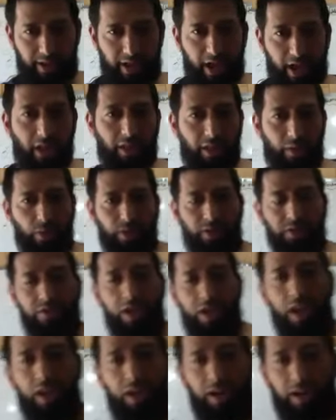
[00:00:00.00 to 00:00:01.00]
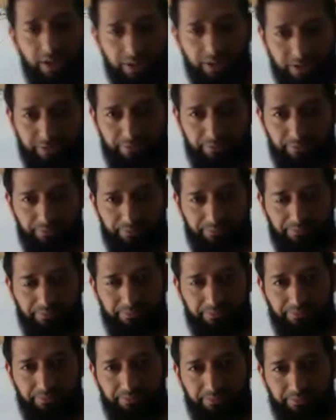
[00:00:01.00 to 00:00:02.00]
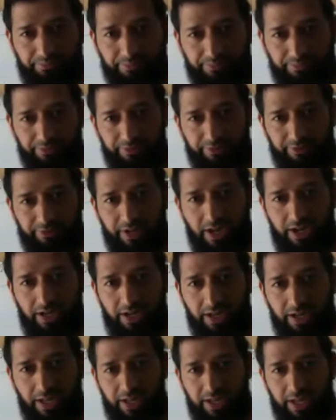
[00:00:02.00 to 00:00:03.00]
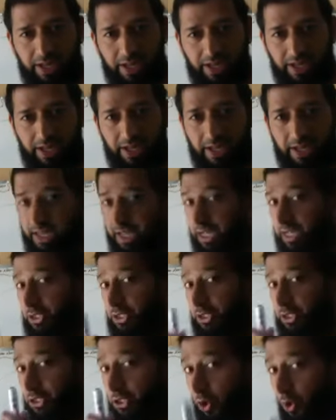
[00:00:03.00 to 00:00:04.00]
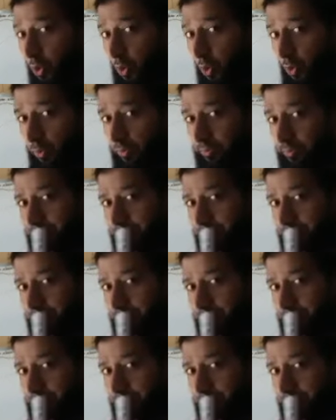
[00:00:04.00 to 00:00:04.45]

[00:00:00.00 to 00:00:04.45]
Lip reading: Other one is colorless, right? So